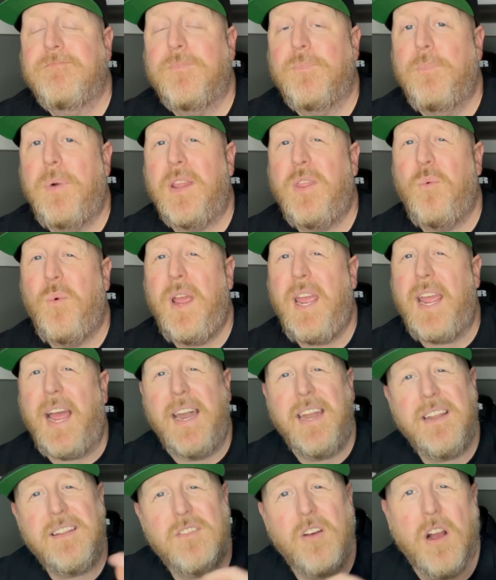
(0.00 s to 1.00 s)
by the way, I
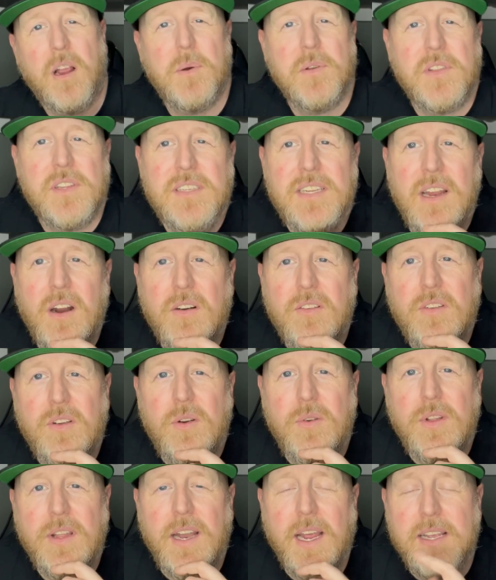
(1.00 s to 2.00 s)
didn't talk about the
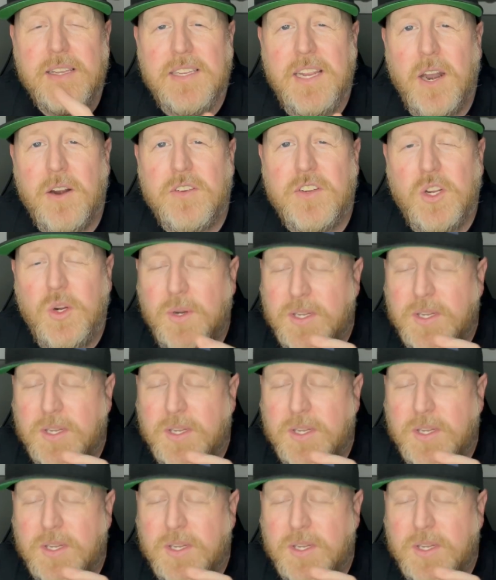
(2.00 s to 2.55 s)
ZR2, did I? ZR2